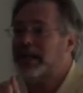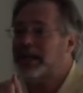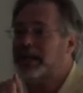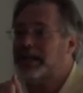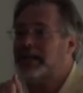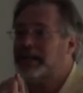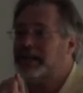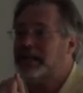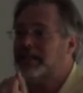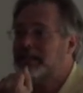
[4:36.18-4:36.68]

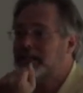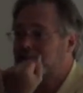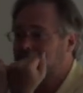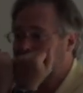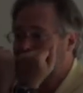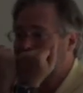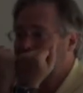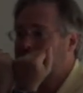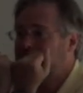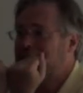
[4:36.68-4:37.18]
is
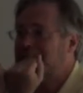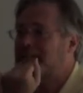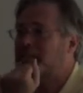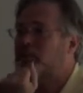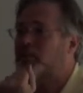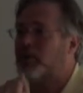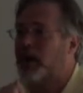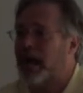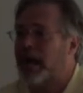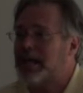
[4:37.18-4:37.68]
in his
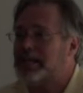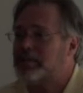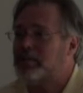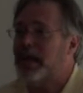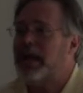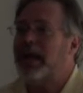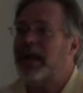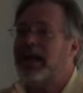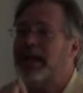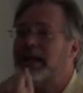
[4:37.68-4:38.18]
grasp,
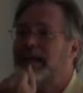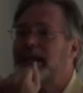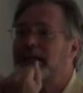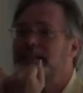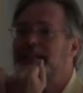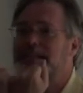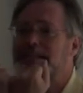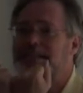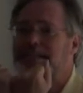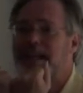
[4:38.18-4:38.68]
and he
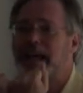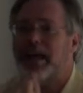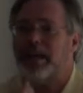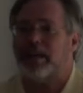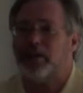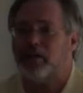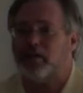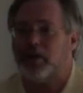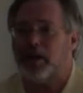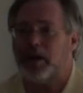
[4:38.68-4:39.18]
gets a
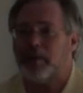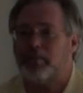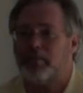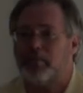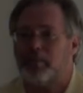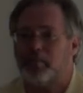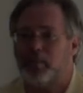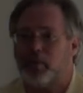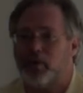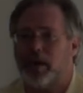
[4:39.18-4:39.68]
telegram
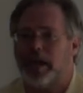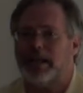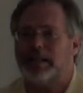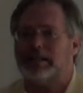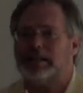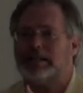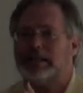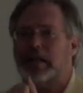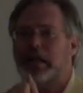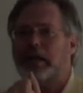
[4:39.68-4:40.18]
from
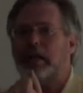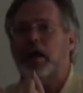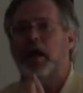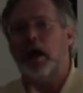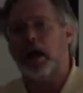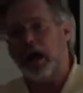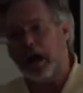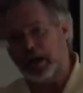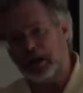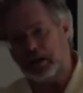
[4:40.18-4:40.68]
Grant saying,
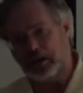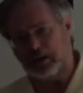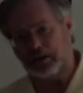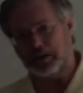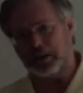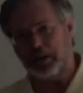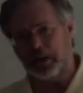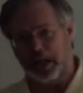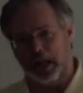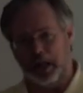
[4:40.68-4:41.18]
I could
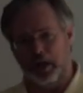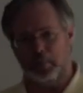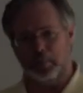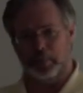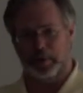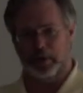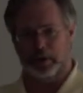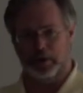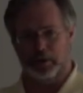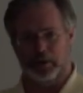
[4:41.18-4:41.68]
use a little
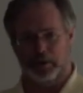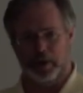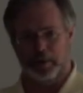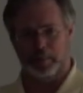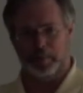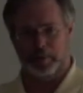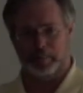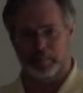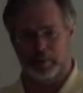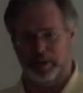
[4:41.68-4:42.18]
help here
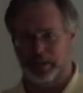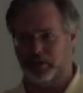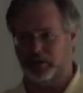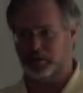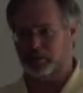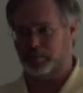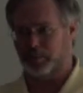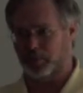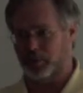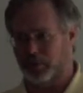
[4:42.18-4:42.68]
up in
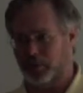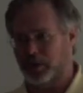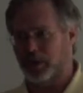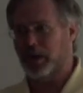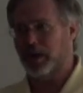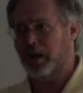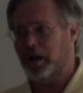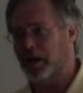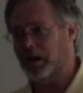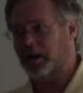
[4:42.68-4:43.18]
Petersburg.
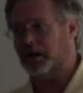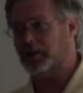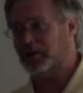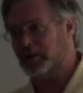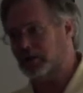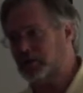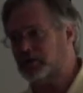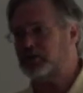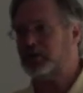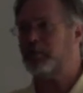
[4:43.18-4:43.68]

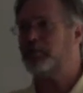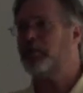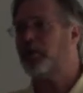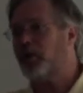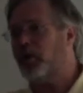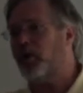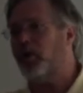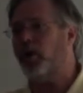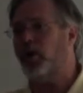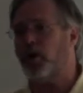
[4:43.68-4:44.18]
Could you ship
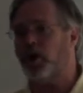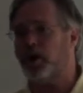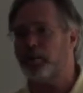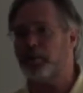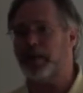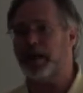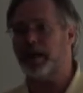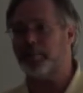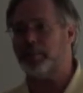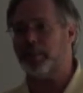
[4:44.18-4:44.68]
your whole
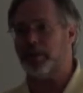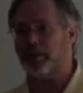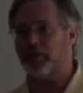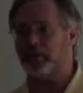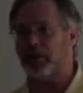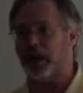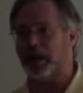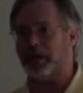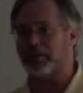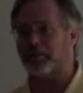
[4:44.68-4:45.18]
army up
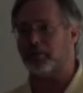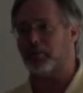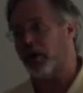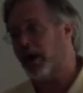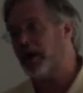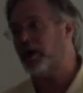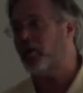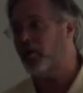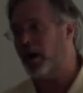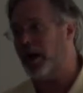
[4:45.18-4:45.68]
here like
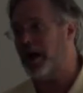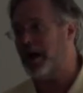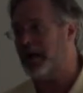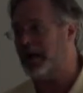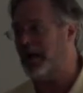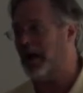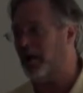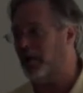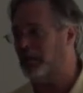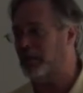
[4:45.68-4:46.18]
right
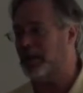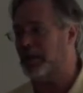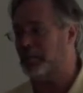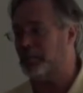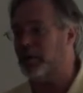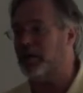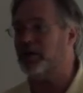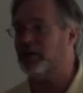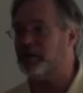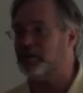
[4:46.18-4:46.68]
away and help me
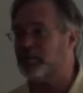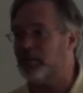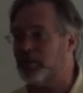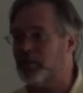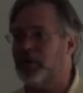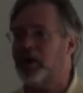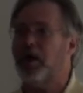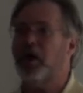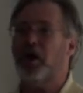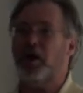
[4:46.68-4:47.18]
at
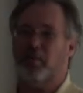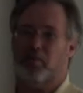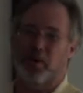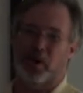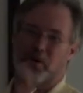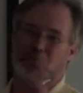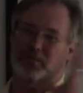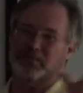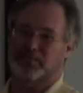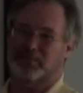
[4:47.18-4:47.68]
Petersburg?
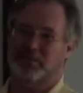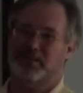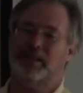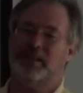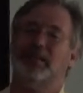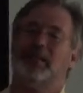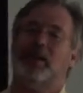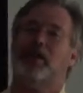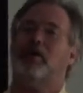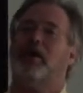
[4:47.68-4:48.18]
Well,
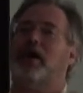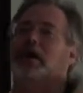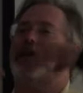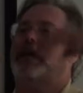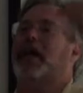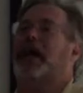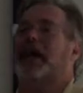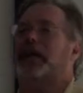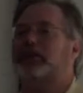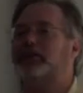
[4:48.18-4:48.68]
you know,
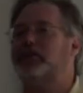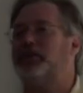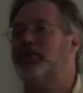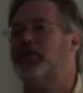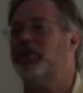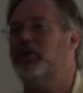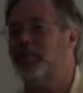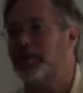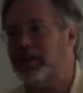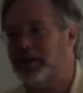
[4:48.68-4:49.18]
again,
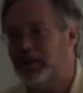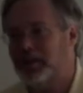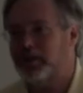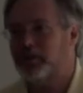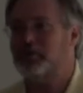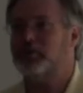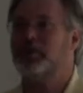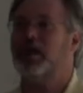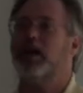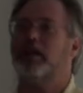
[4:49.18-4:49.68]
Sherman,
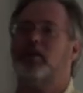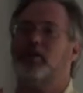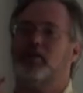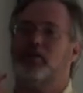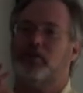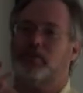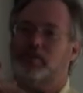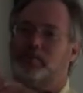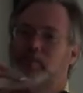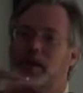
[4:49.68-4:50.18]
who's not
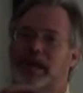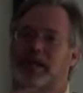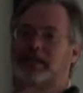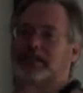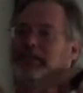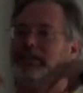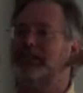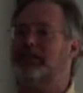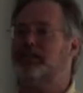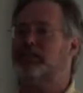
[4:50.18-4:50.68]
known for his
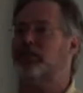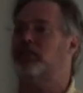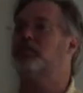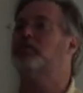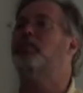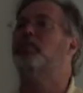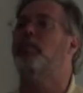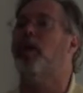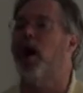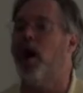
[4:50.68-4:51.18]
patience, just
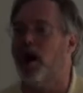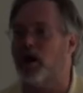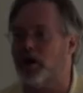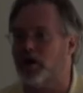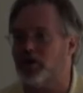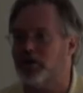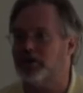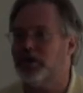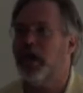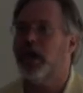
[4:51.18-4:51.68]
goes
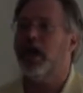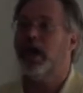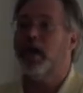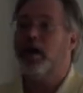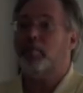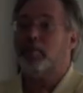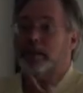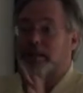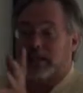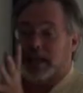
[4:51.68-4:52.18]
bonkers.
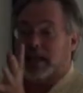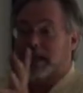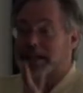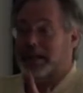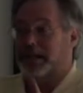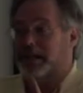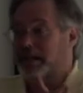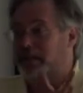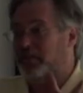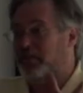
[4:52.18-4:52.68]
But
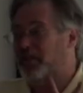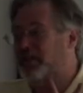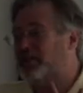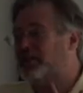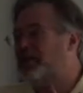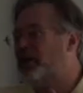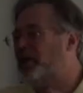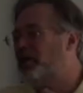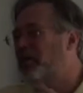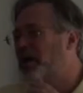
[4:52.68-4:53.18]
then he
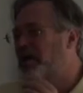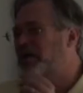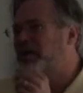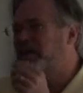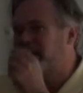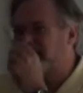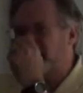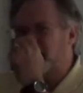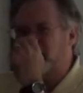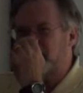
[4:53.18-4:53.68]
figures out,
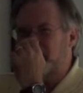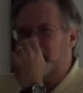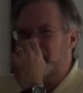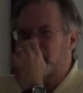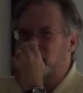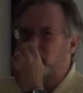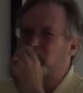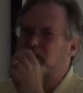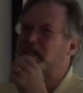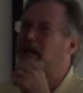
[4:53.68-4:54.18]
well, you know,
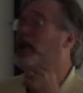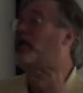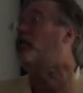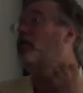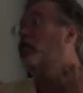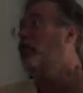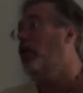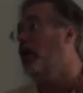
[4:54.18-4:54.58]
it would take